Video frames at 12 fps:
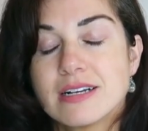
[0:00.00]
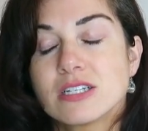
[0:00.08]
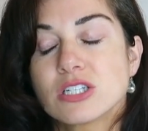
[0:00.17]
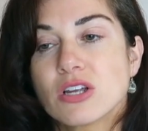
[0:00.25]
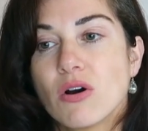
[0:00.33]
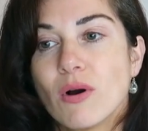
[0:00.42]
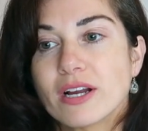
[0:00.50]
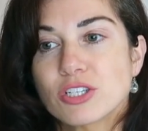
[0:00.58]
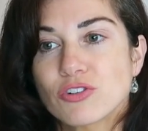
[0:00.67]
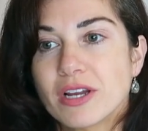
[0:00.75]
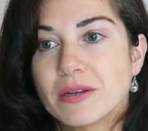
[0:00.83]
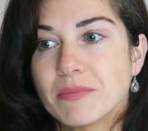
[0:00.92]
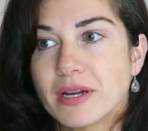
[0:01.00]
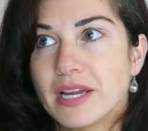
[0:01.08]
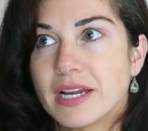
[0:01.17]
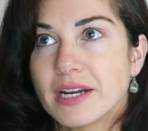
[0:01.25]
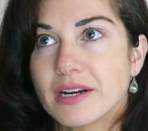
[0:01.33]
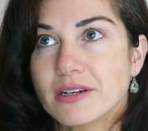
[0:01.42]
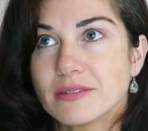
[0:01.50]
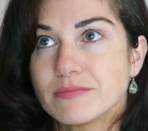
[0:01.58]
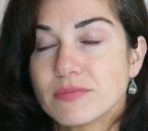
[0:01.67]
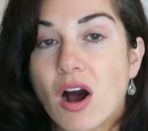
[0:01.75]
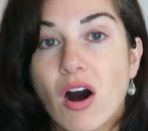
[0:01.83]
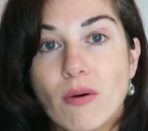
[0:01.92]
So I straightened my hair
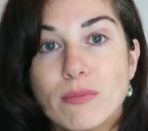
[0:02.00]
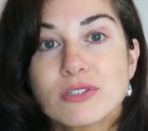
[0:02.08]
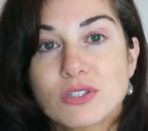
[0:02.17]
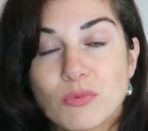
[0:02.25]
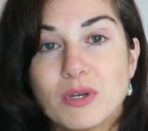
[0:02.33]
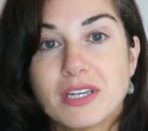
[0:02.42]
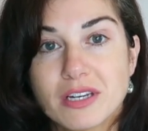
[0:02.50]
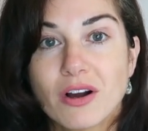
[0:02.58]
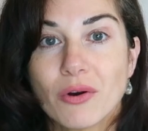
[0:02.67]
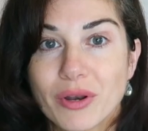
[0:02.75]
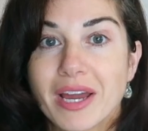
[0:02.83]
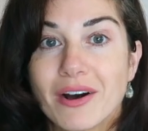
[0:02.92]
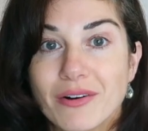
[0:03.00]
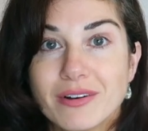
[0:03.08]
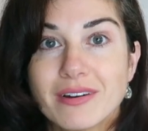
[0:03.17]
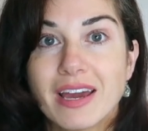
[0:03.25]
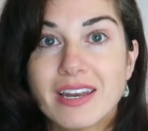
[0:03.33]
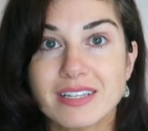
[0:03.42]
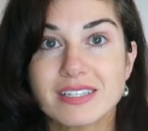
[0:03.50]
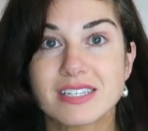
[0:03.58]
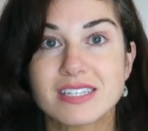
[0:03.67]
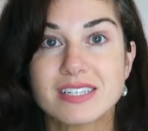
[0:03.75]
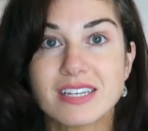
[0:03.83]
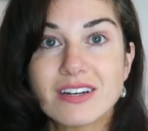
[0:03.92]
almost a week ago now and it's
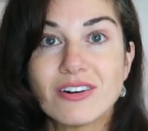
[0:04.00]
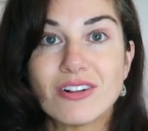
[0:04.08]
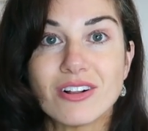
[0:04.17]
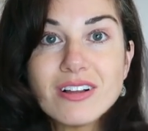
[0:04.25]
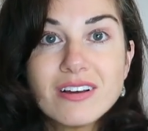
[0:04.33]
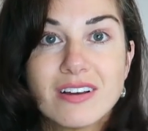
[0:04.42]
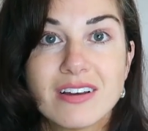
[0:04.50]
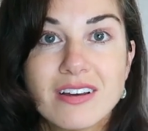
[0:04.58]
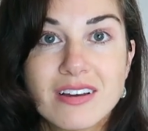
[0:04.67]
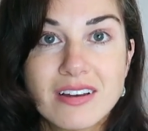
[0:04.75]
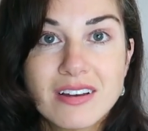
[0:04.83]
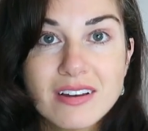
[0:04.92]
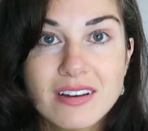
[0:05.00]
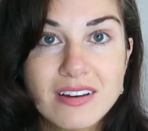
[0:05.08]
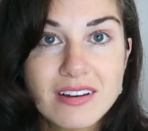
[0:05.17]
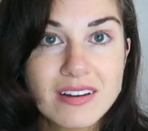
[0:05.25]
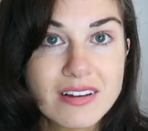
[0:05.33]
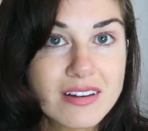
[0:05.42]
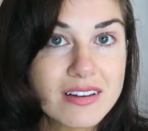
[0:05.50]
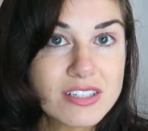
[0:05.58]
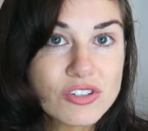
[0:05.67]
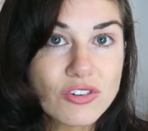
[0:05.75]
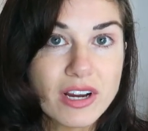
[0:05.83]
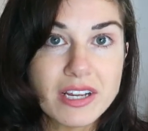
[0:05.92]
still
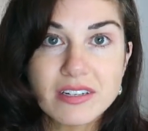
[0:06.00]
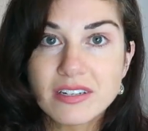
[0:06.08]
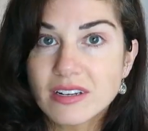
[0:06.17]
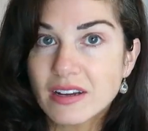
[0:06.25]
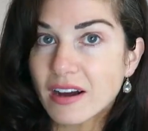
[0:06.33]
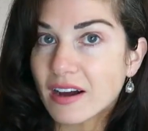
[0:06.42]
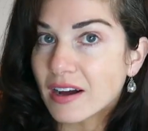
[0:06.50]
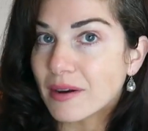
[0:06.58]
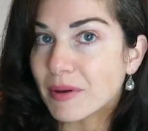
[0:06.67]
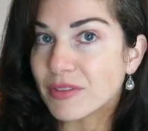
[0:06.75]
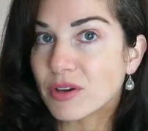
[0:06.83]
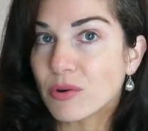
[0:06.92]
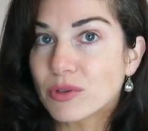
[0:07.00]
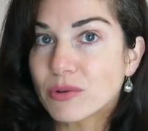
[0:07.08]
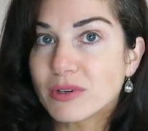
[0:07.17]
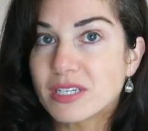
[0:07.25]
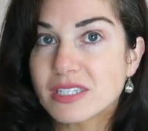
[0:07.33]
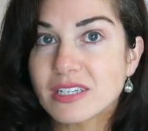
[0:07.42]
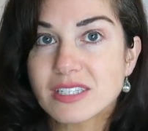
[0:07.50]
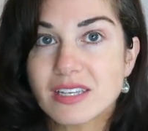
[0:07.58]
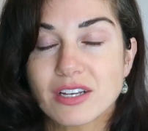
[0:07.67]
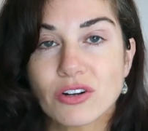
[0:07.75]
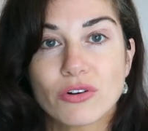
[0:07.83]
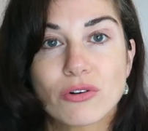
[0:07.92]
straight. Um, and the only reason it's
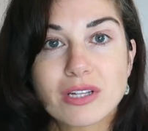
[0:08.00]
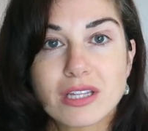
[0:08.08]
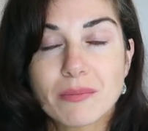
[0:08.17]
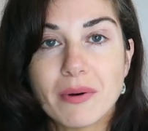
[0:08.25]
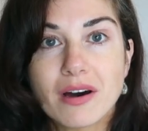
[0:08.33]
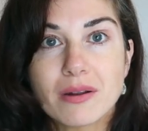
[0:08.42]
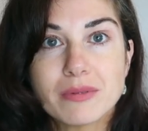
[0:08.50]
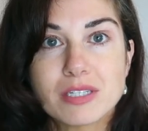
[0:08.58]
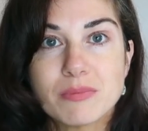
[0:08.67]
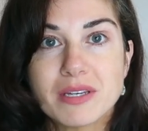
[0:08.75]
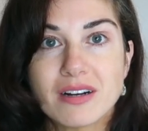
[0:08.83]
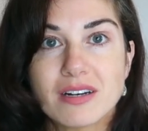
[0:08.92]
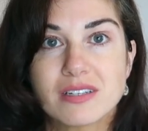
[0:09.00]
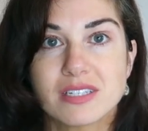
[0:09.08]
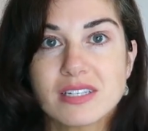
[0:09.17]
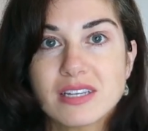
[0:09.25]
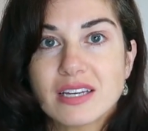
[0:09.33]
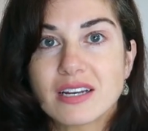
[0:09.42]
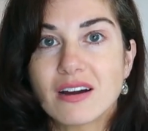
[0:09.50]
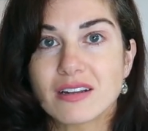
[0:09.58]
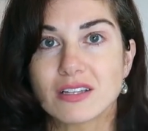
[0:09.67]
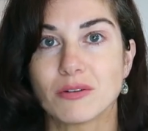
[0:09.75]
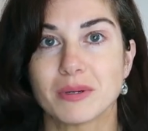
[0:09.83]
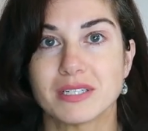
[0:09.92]
like curled at the bottom is because it got a
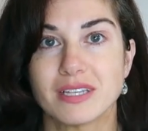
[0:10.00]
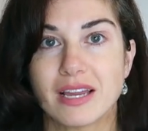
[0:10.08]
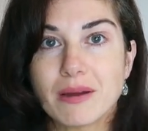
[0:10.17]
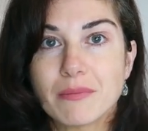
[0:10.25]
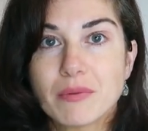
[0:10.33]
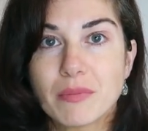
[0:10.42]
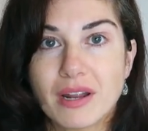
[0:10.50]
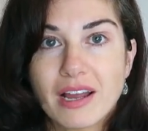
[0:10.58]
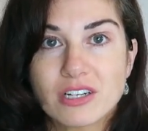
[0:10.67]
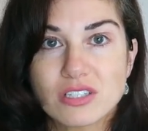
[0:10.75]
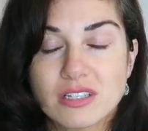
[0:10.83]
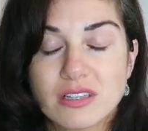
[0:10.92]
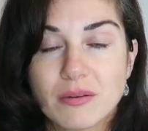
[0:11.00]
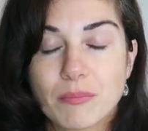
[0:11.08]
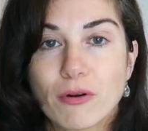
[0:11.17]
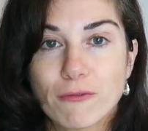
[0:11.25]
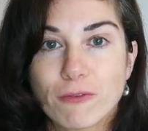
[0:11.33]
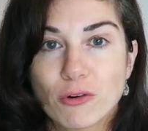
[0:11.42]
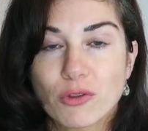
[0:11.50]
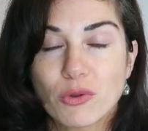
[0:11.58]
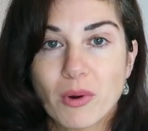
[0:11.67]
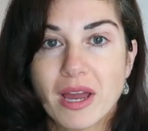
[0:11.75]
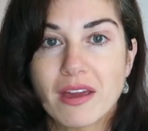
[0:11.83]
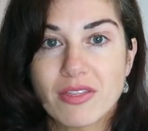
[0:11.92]
little bit damp. But I actually prefer the
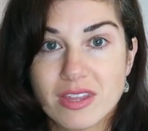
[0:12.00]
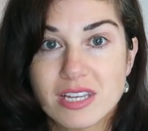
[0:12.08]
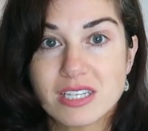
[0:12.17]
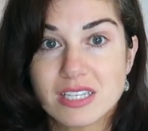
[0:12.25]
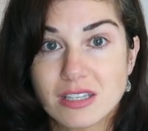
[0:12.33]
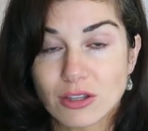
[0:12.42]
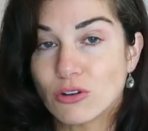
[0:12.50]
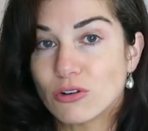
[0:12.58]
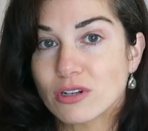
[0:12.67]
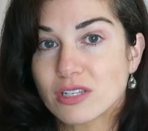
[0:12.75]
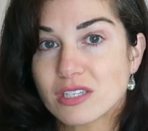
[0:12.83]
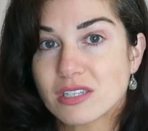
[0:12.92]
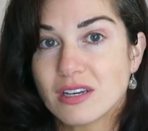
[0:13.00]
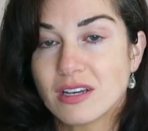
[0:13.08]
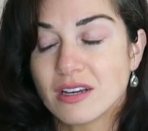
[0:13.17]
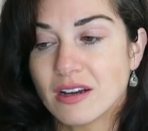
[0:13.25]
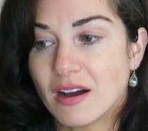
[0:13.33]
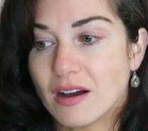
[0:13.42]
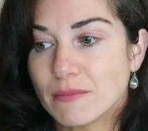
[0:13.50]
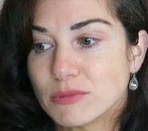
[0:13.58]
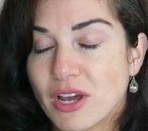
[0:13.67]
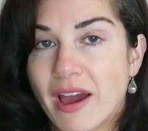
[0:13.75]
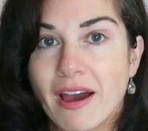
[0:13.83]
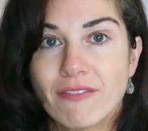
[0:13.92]
way this looks um,
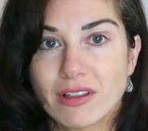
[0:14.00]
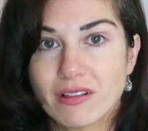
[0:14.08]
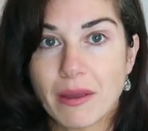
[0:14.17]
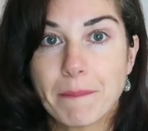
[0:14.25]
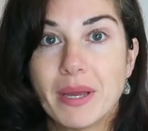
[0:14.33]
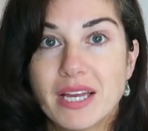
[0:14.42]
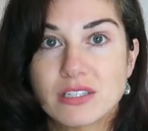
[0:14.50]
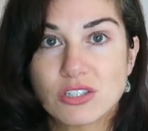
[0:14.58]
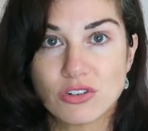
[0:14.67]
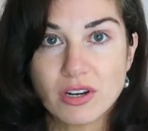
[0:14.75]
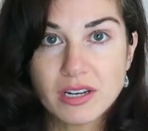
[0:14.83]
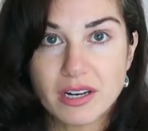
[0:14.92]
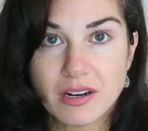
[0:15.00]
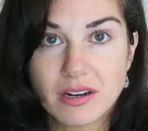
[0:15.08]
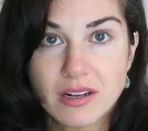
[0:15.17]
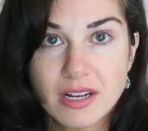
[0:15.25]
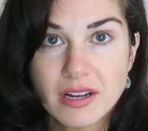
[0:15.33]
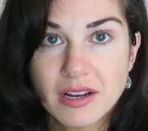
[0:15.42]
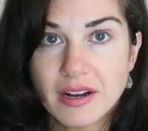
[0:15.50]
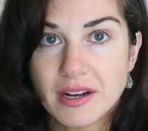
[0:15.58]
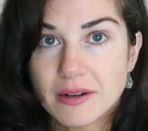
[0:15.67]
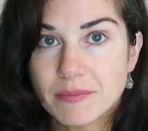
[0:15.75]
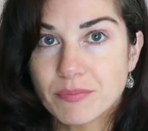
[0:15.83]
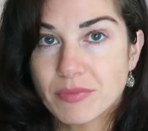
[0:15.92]
to having like pin straight hair.
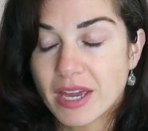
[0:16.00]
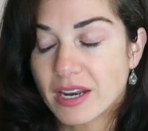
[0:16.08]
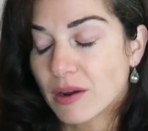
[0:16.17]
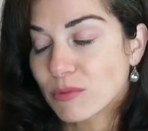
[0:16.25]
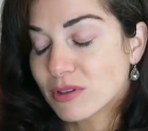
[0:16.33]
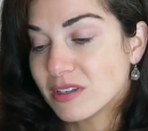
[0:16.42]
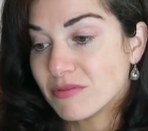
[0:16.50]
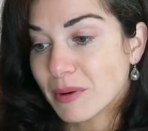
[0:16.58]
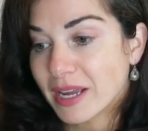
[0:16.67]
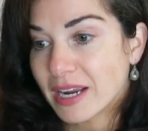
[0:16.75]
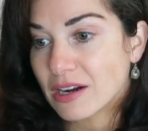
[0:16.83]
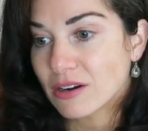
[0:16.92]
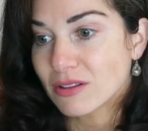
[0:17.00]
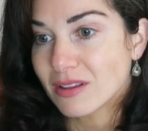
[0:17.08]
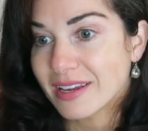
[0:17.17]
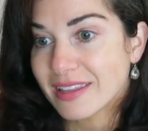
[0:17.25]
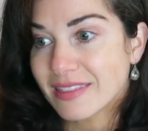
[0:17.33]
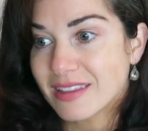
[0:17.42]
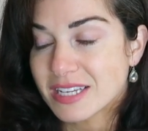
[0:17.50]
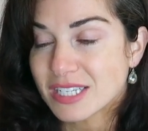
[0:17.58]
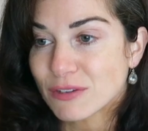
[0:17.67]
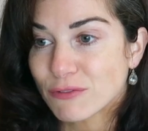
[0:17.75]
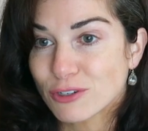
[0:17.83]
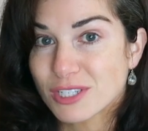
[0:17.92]
Um, and I will leave my hair like
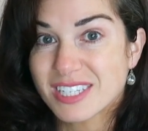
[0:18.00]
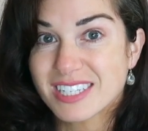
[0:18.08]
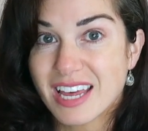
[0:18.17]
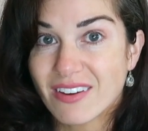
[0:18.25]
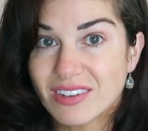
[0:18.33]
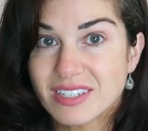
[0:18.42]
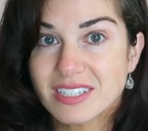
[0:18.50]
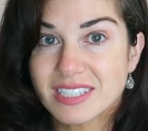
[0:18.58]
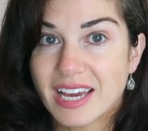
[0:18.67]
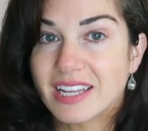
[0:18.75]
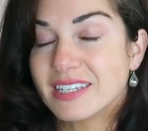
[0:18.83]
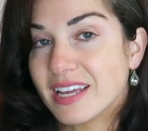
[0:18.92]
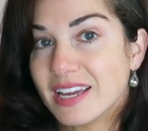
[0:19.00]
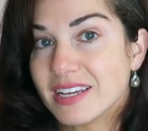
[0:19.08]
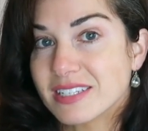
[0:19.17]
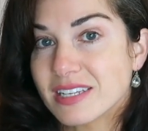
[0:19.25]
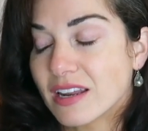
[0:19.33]
this for seven to 10 days.